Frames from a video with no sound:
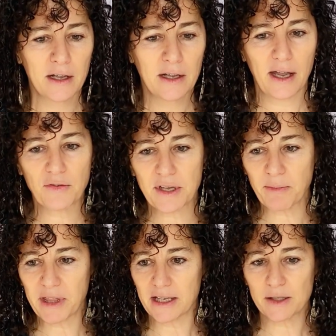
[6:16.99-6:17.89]
if
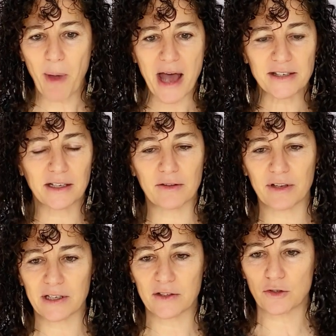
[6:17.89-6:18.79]
something's positive
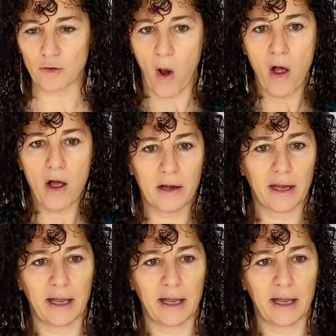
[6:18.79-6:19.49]
and strong